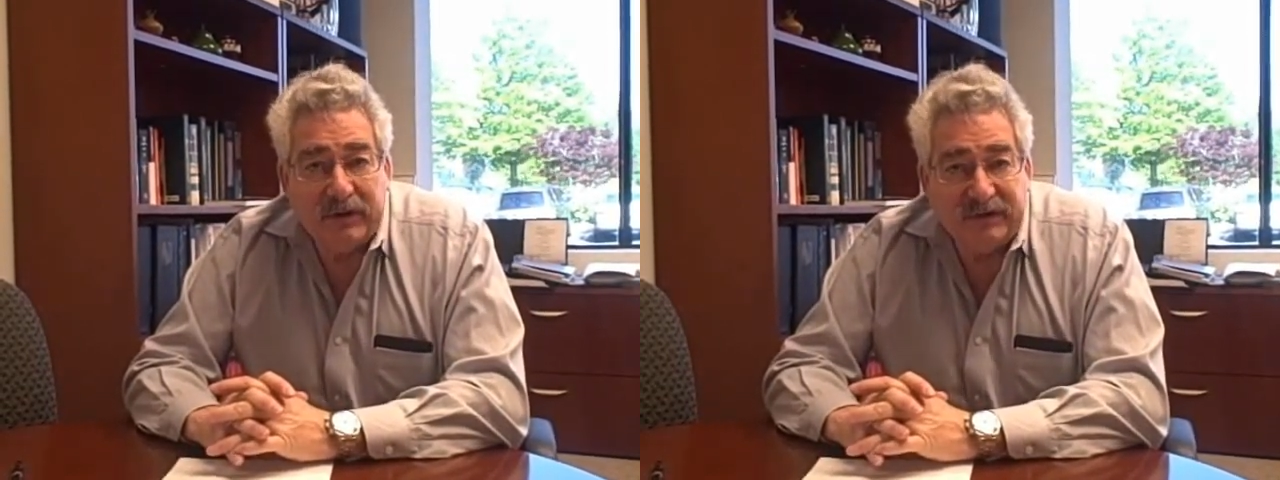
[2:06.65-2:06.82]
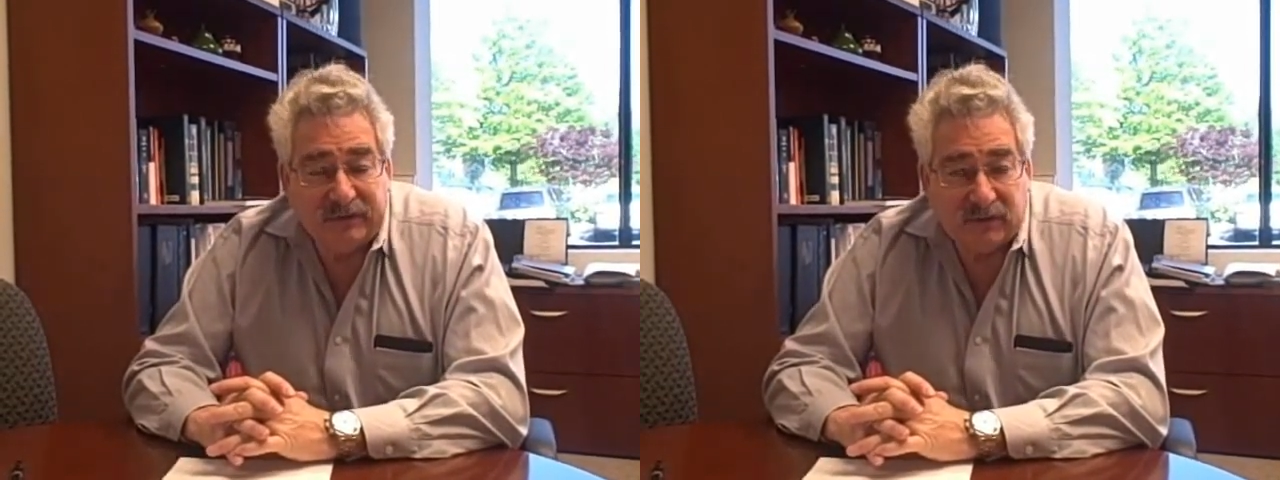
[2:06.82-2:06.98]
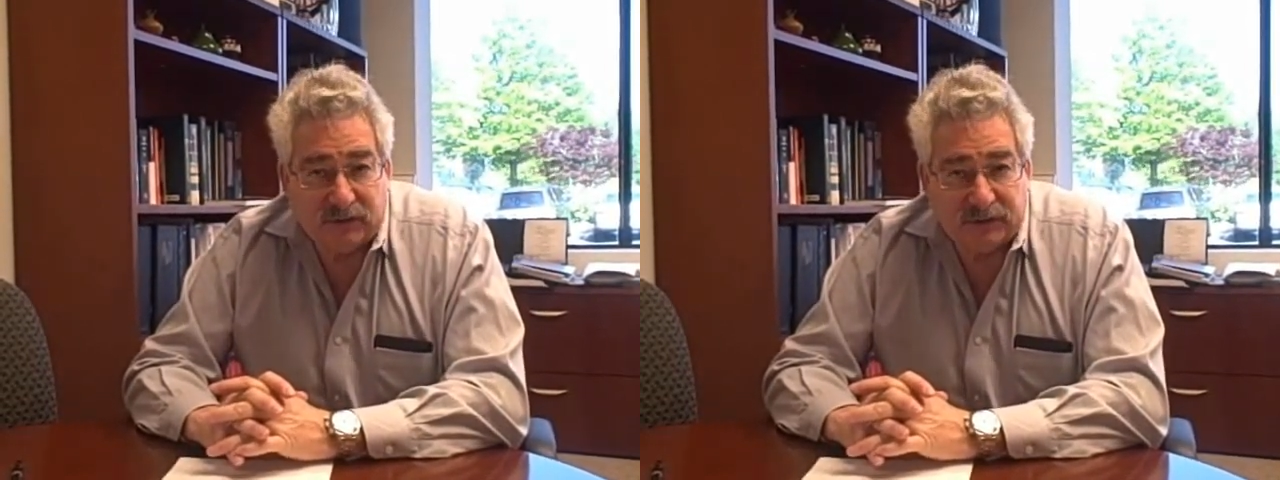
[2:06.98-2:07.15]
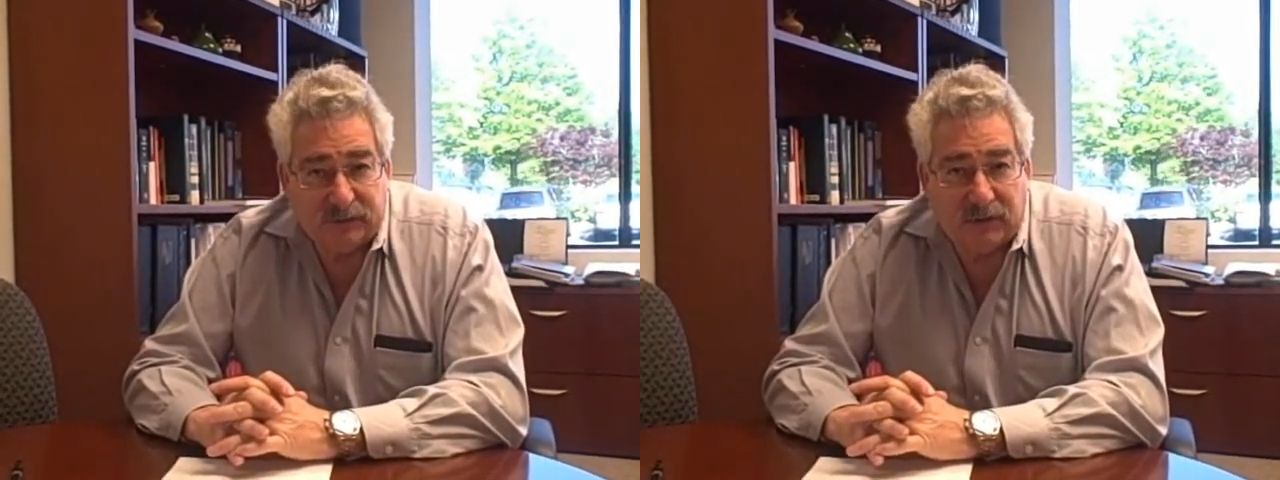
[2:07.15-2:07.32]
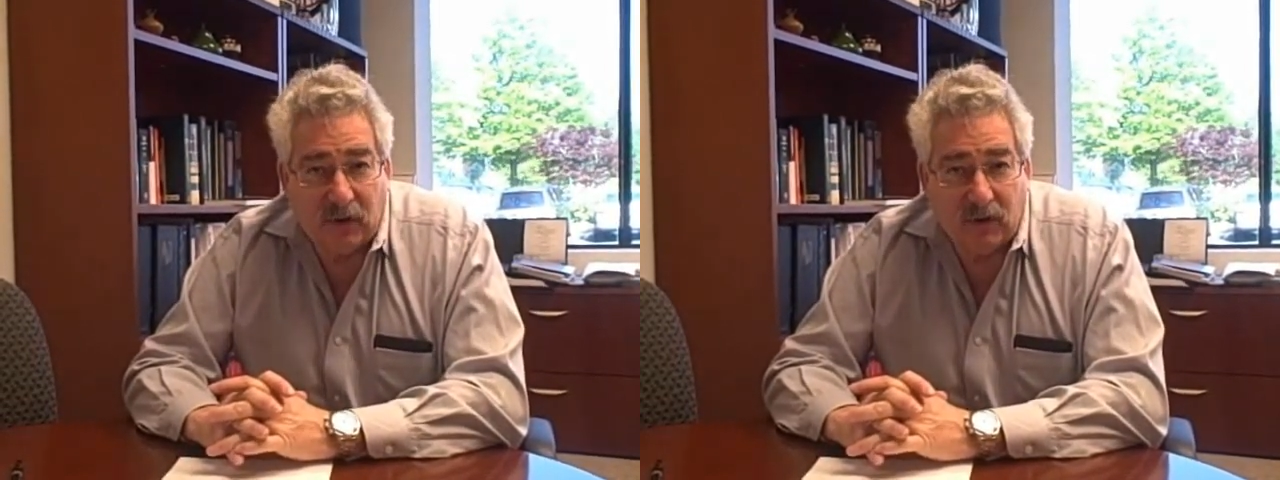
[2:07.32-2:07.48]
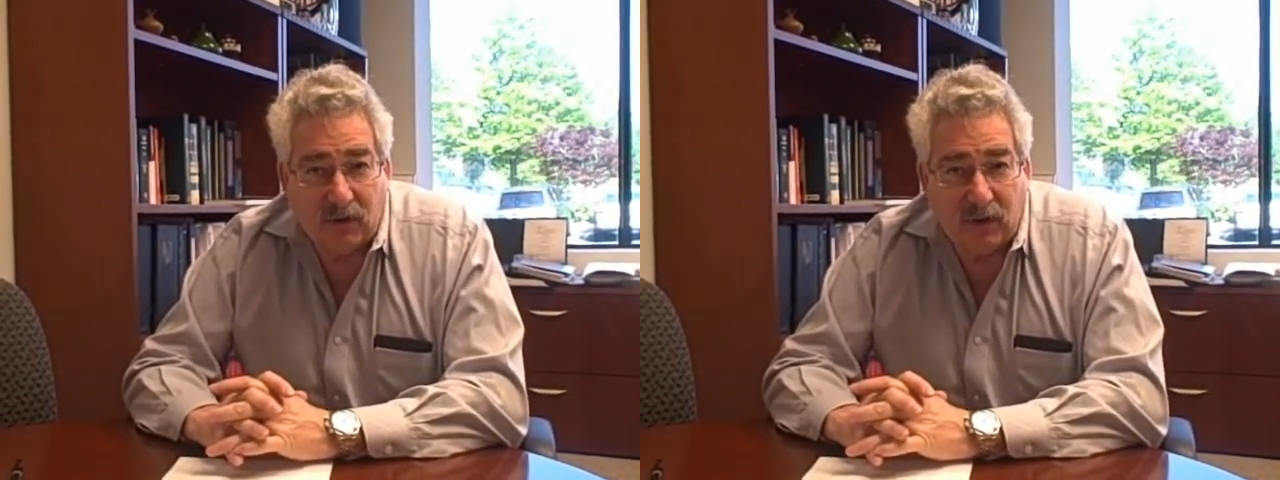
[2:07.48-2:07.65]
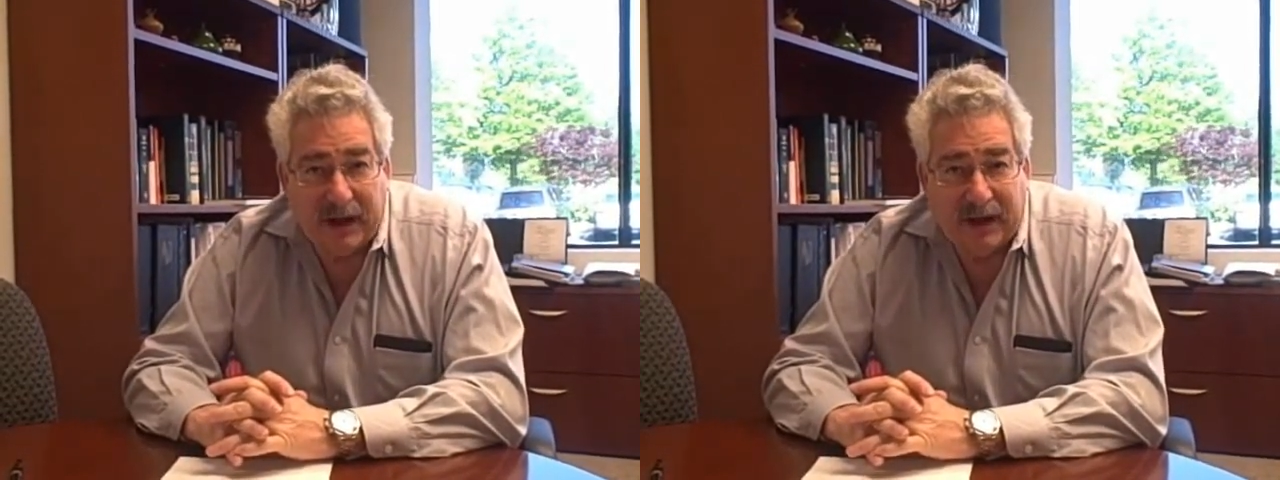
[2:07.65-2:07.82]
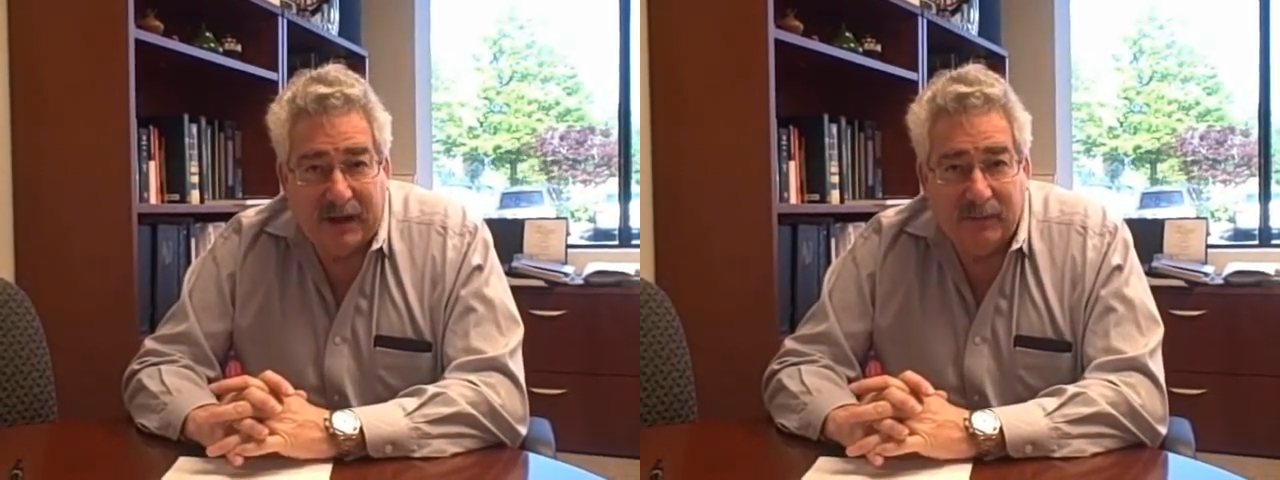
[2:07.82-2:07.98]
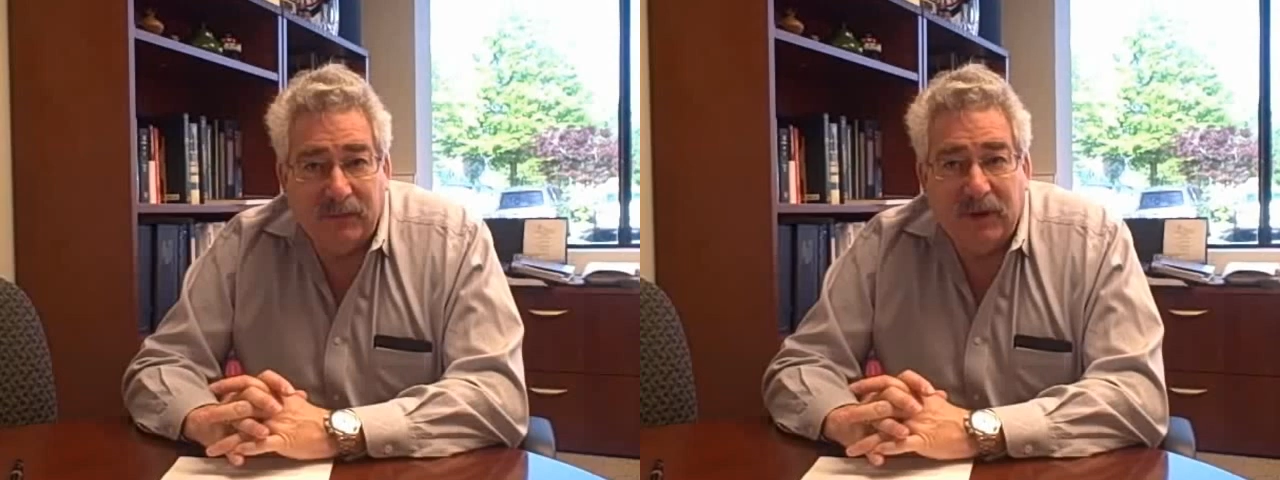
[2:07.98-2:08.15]
research
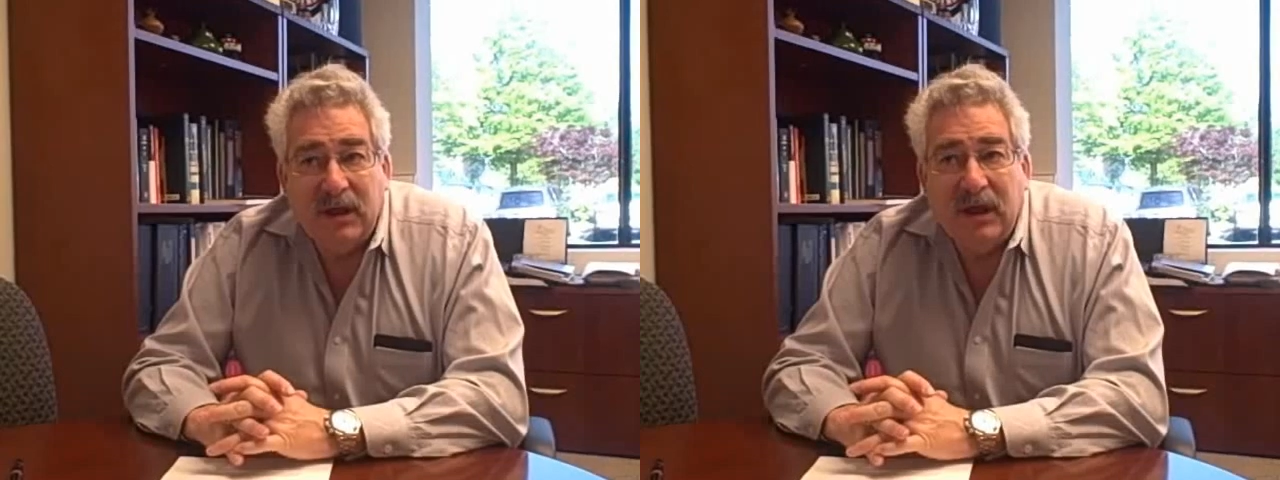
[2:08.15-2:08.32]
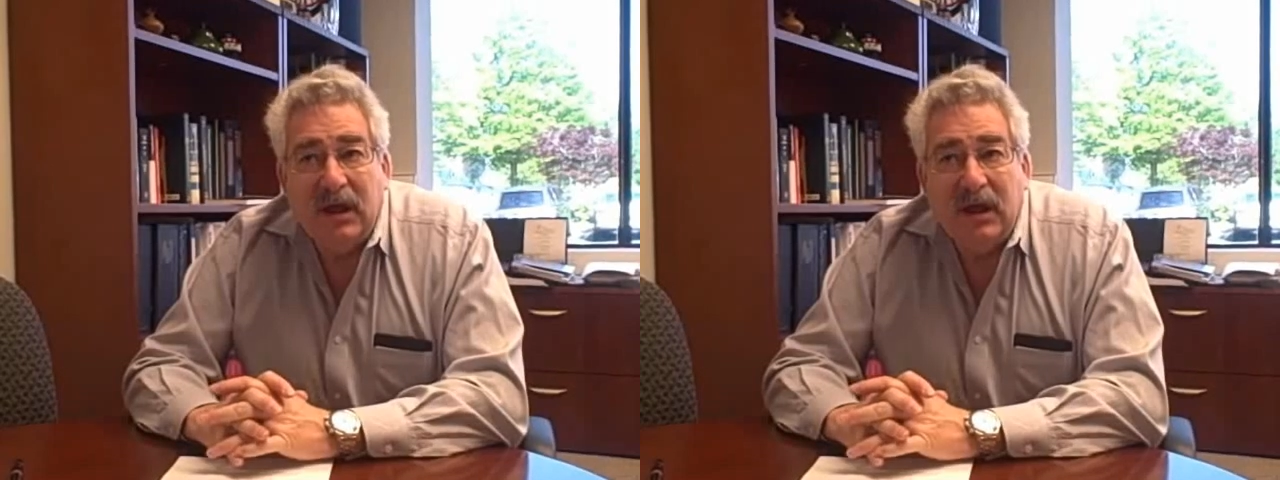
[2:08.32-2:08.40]
program,